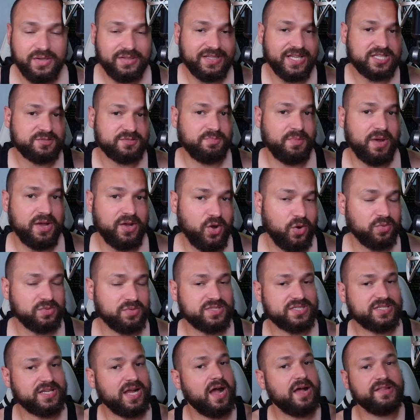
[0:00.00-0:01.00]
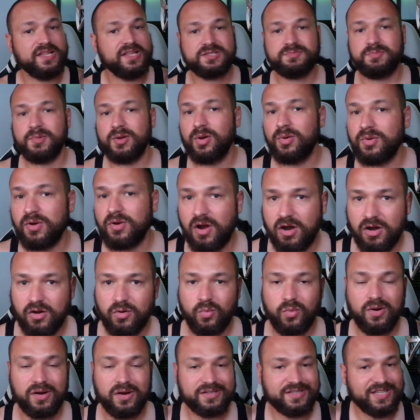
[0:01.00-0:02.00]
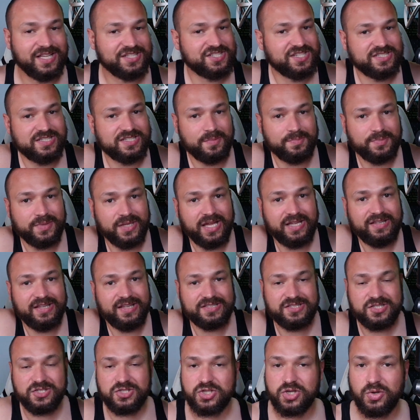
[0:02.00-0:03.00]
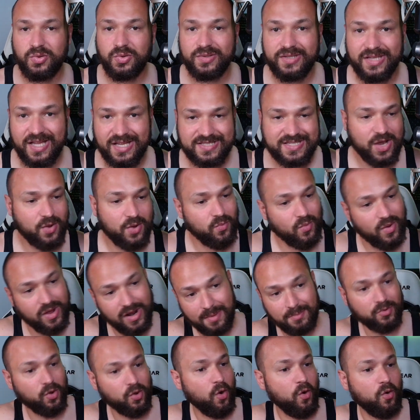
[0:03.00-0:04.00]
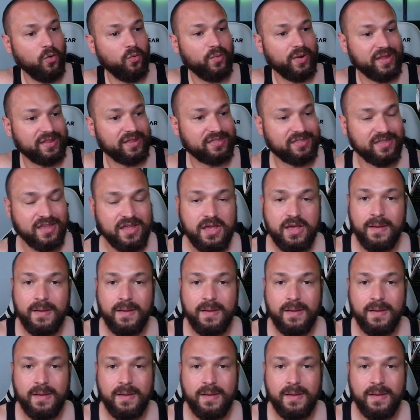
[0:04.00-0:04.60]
That's my own style. That's my own artwork. That's just something I like to do, and that's what I'm going with.